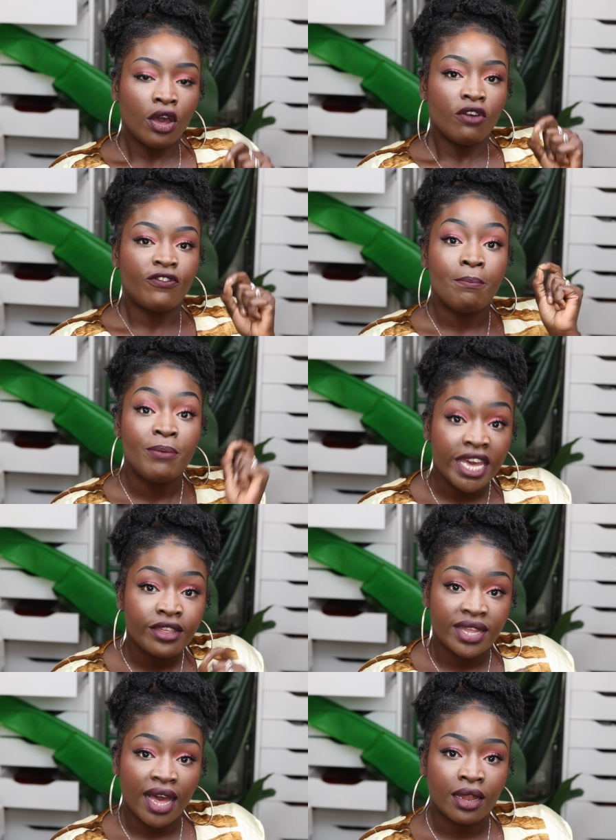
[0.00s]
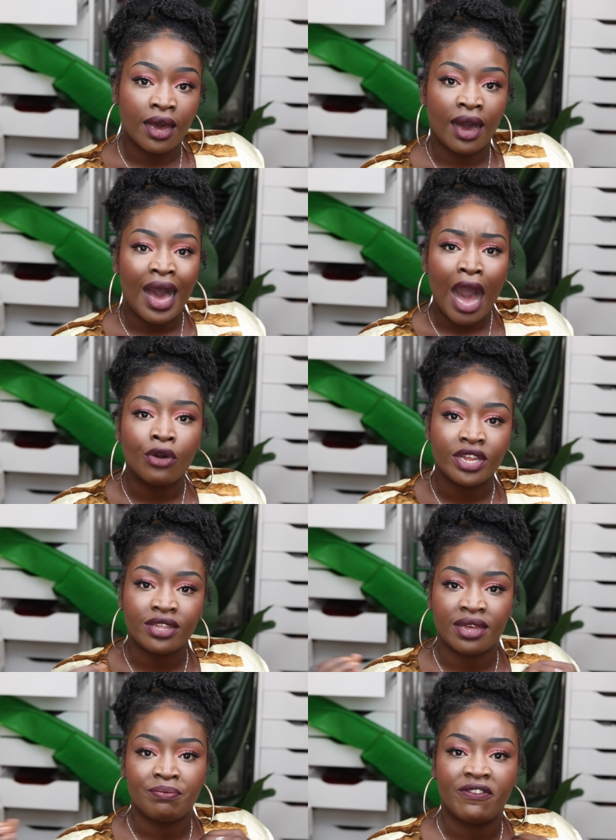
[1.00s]
for me to tell her how this
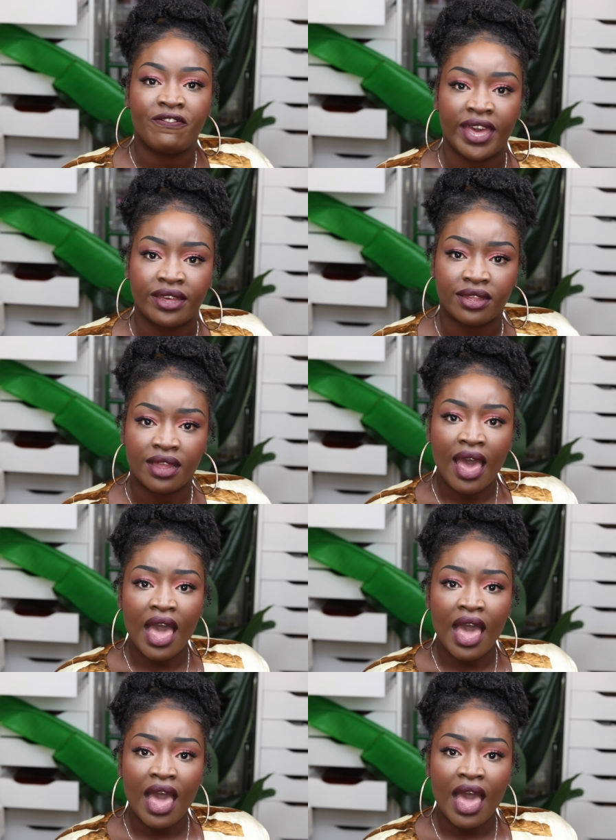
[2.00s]
can be fixed.